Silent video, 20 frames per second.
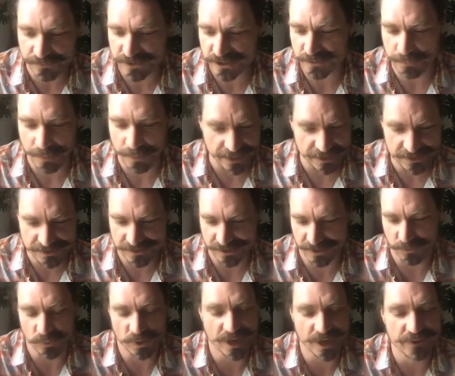space
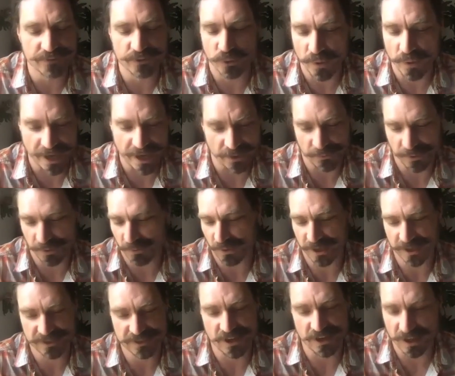in whatever way we want
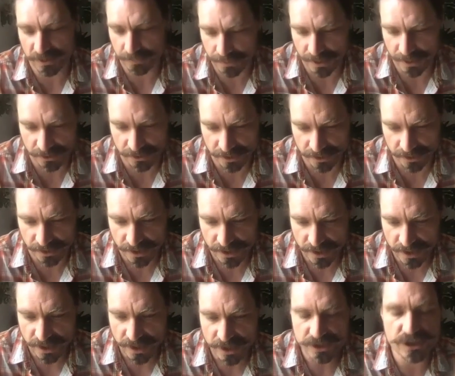to talk about it,
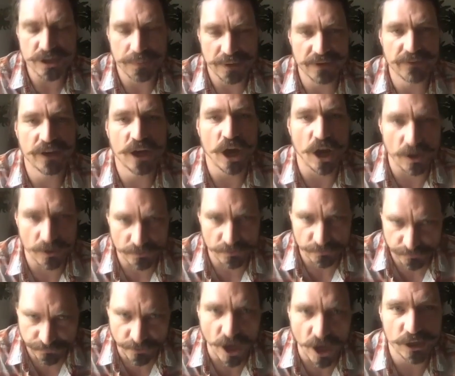to be
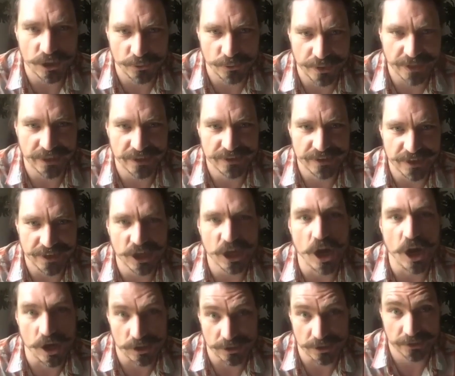following their
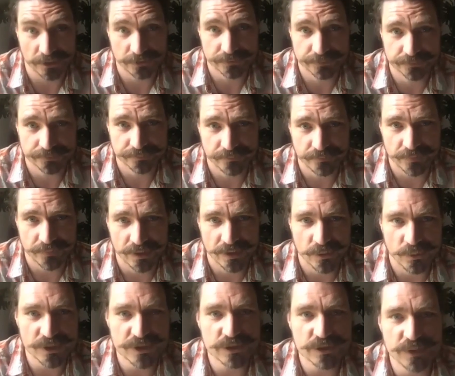calling?
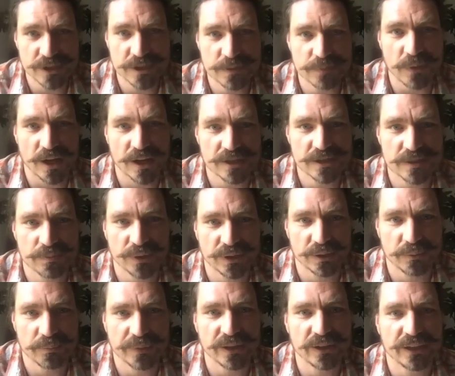What's the
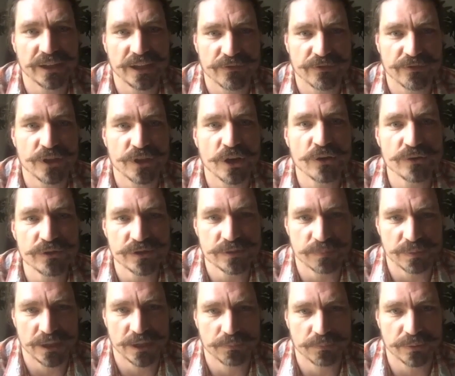responsibility of those
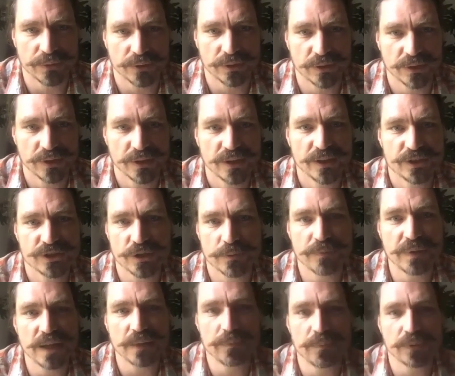people to
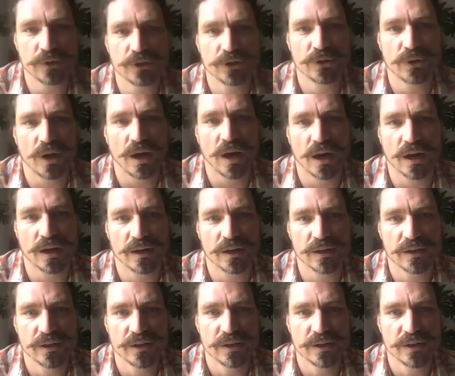people who are